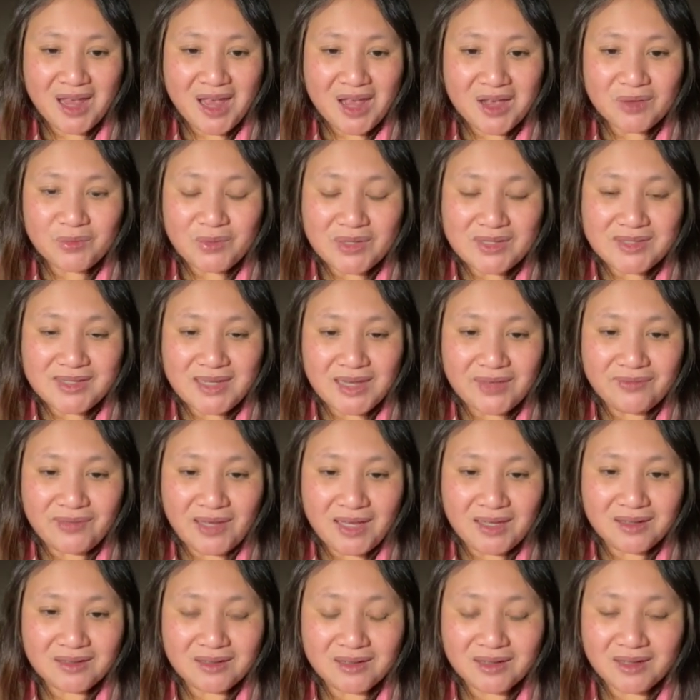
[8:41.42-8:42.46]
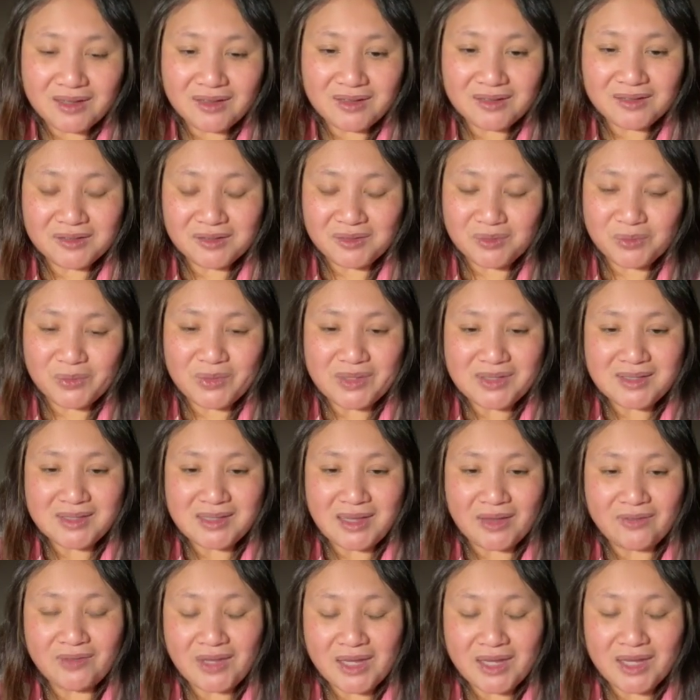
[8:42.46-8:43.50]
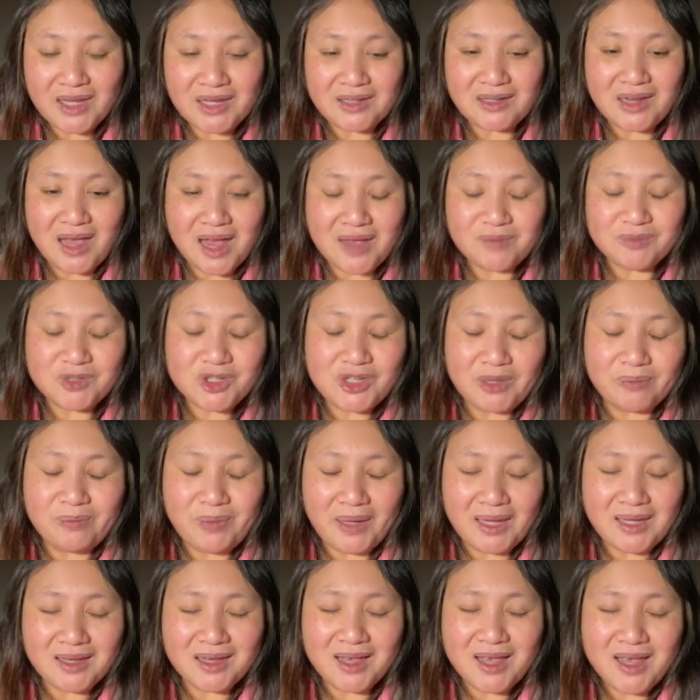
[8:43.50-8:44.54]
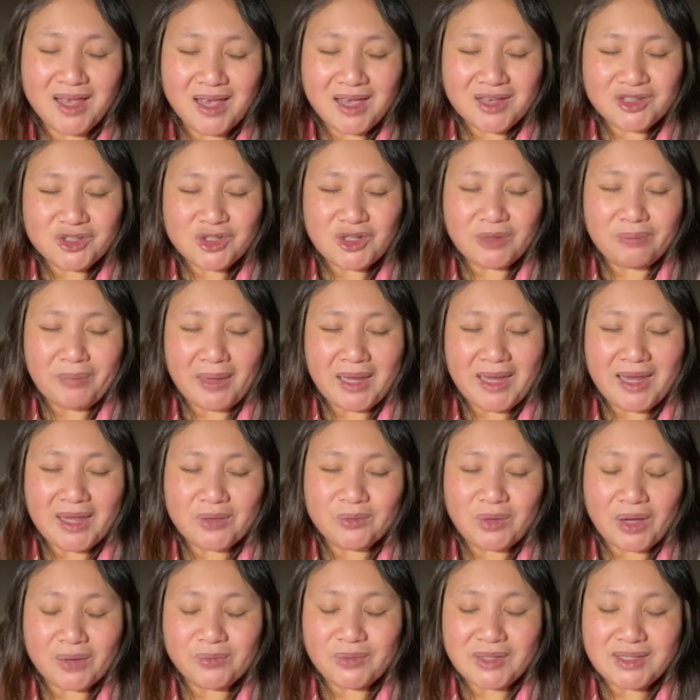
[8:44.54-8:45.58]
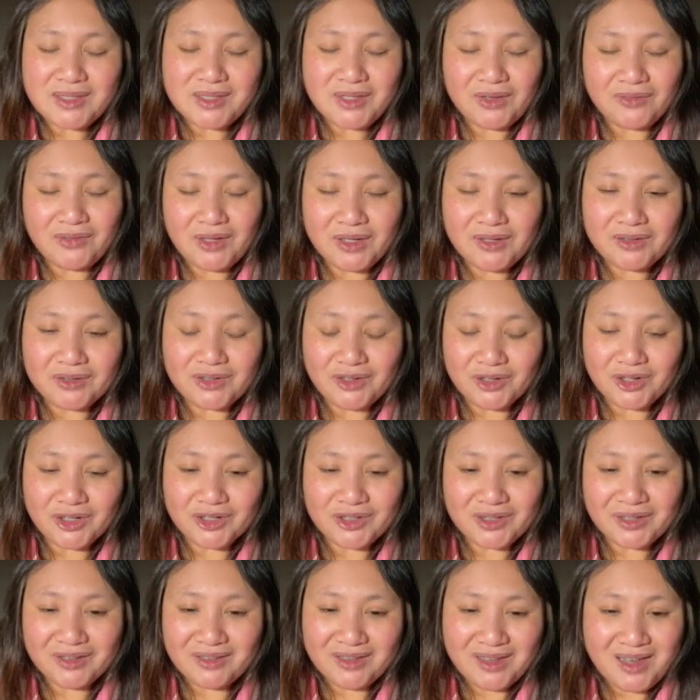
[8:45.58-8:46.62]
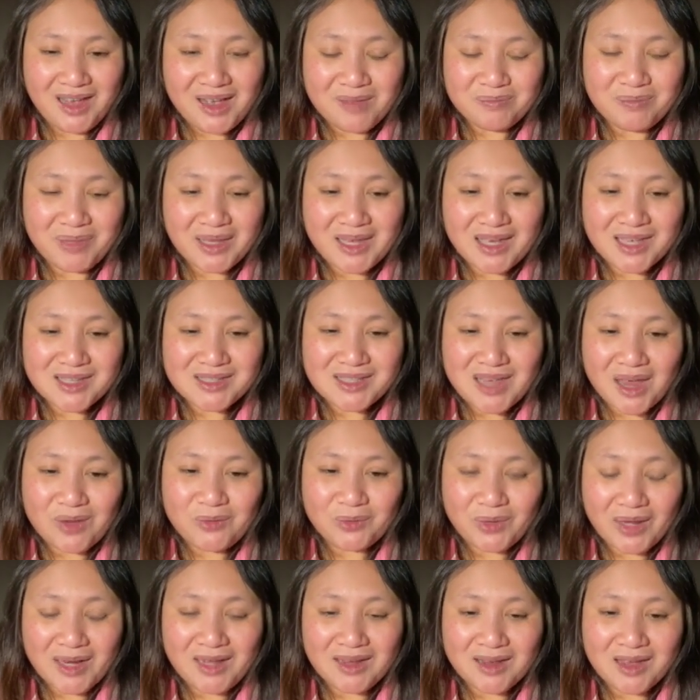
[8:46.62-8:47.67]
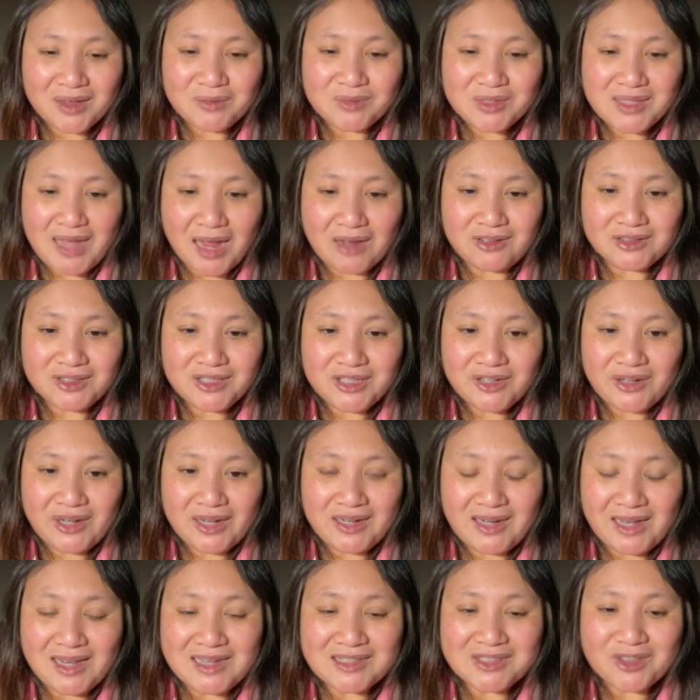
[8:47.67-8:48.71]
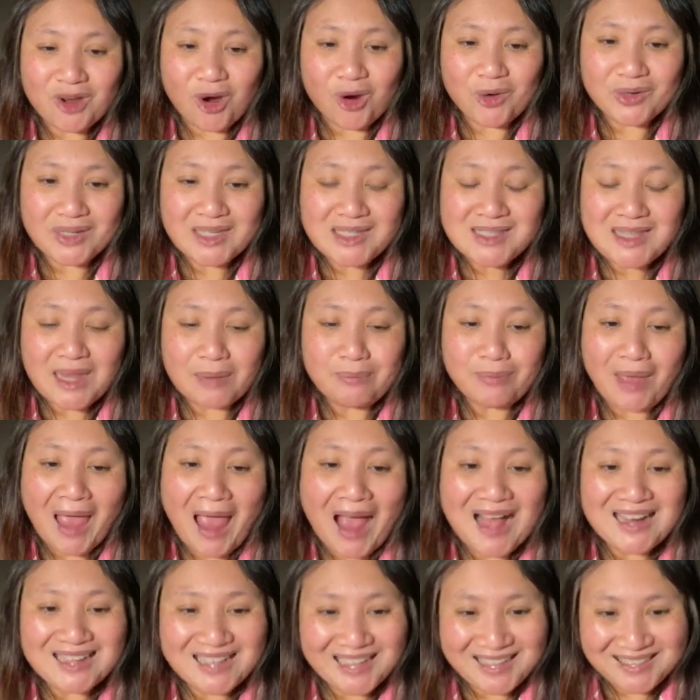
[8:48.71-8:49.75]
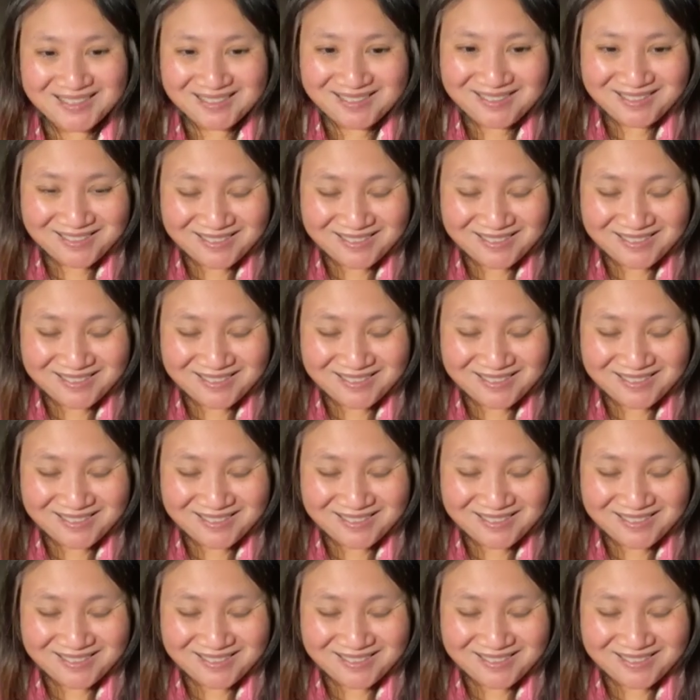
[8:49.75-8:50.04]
receiving and shipping and receiving clerk, because when it comes down to it, it's always a pallet.